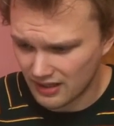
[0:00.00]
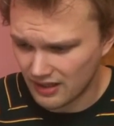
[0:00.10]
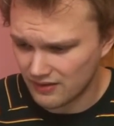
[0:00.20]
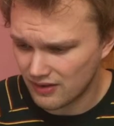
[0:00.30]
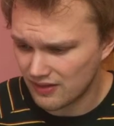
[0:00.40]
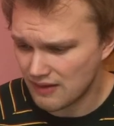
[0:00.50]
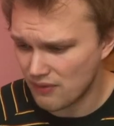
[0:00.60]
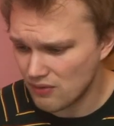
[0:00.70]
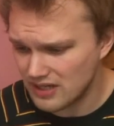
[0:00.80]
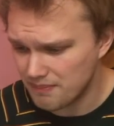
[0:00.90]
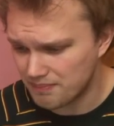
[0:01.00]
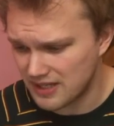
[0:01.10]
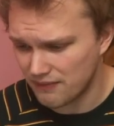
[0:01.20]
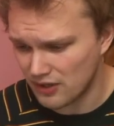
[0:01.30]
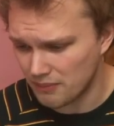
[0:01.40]
and that they've only
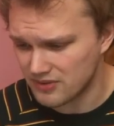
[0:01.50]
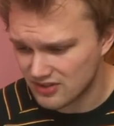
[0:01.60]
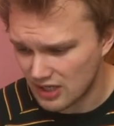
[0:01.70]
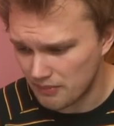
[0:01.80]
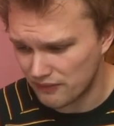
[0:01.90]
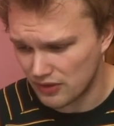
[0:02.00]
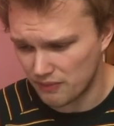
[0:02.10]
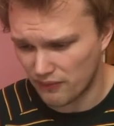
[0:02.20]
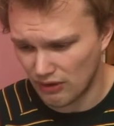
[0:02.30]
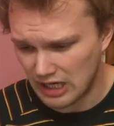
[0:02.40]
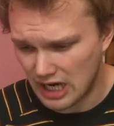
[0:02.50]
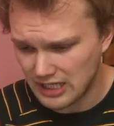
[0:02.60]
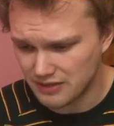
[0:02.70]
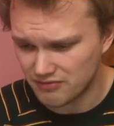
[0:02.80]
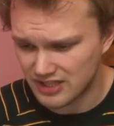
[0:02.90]
given up some of them for a
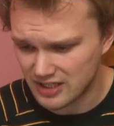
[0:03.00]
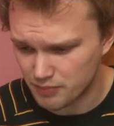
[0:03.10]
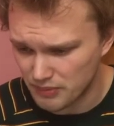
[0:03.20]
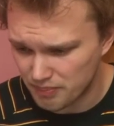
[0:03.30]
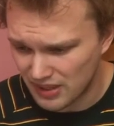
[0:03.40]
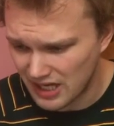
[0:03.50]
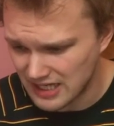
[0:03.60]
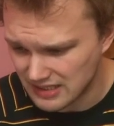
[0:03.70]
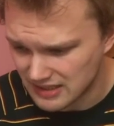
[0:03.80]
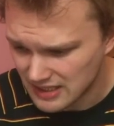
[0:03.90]
kind of desperate blind.